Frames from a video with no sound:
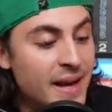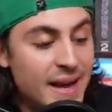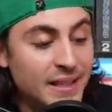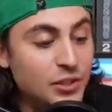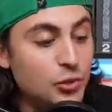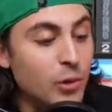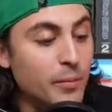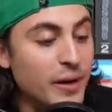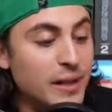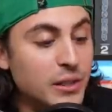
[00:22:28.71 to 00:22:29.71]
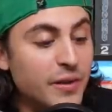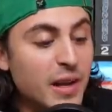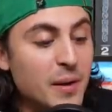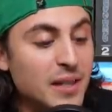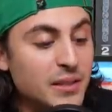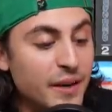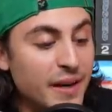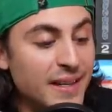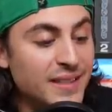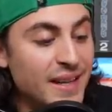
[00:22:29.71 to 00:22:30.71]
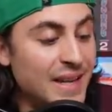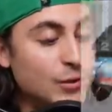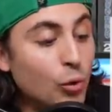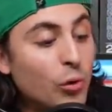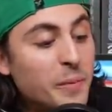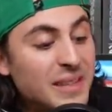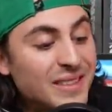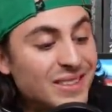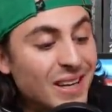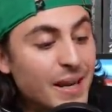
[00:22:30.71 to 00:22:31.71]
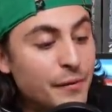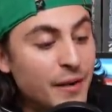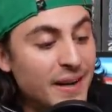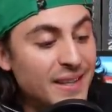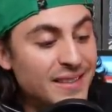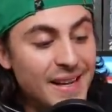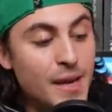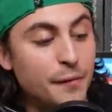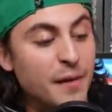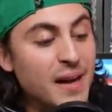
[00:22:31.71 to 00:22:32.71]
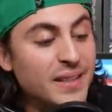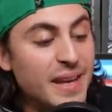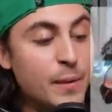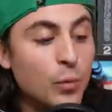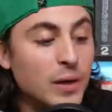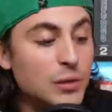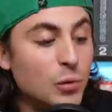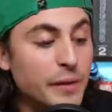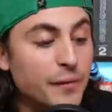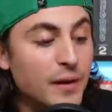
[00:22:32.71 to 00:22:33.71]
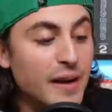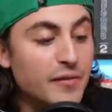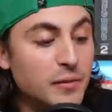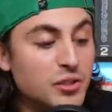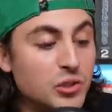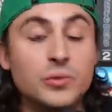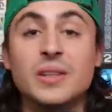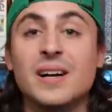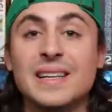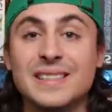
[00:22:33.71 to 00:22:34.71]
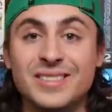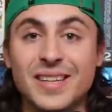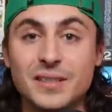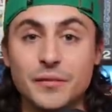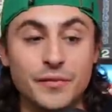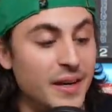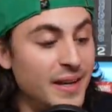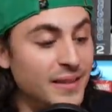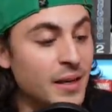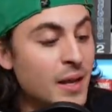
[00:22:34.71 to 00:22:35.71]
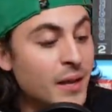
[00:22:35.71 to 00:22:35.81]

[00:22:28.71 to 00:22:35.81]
a Stormbreaker's Venomized variant, a Tormi Design variant, and now finally, a 1 in 25 Suyon incentive variant.